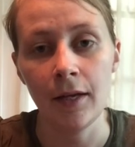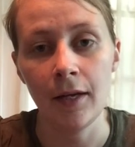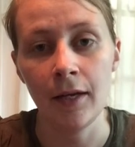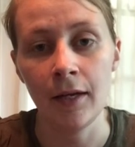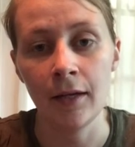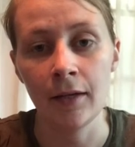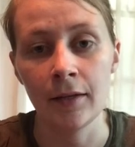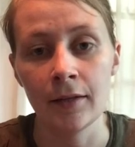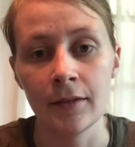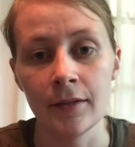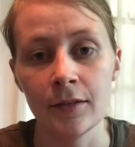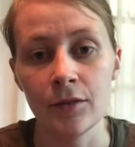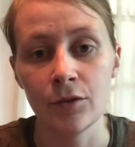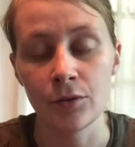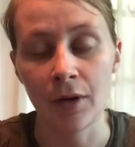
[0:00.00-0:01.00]

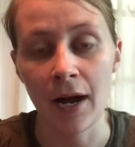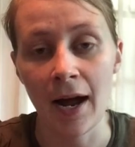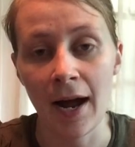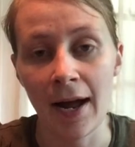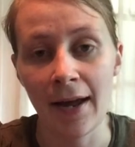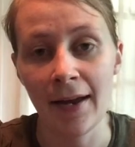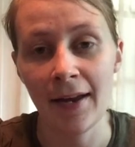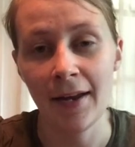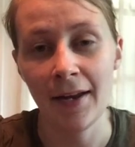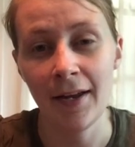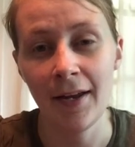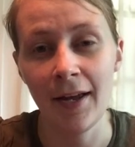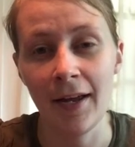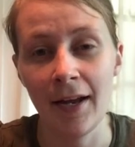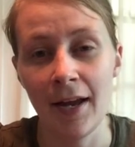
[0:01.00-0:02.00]
and dry
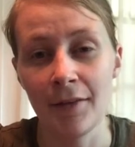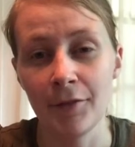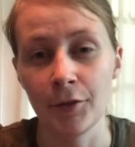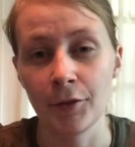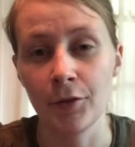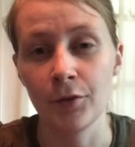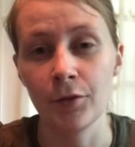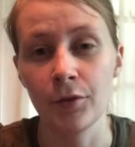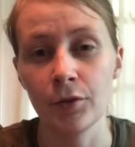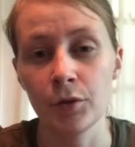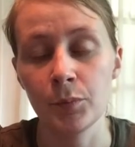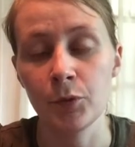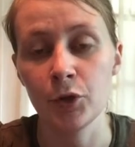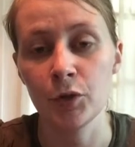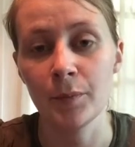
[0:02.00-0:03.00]
and have your
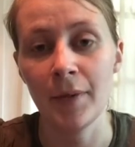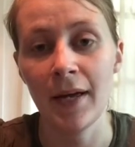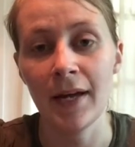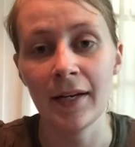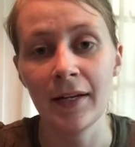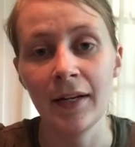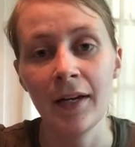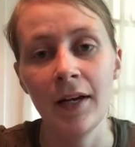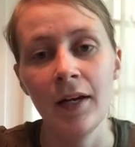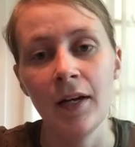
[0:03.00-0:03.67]
cuticles pushed back,